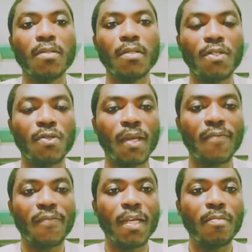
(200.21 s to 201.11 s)
that you can
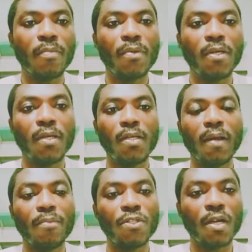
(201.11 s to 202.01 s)
find maybe in
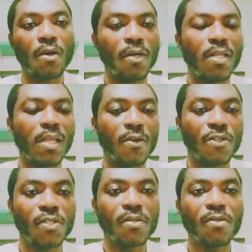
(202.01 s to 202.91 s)
Abuja or in
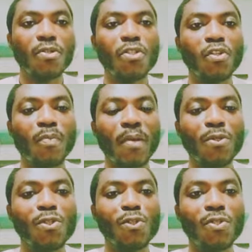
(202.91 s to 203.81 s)
Lagos to be able
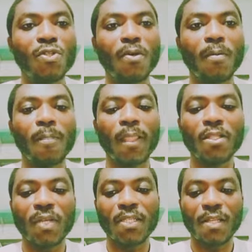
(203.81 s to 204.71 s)
to do your
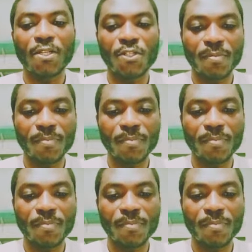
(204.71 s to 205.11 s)
translation.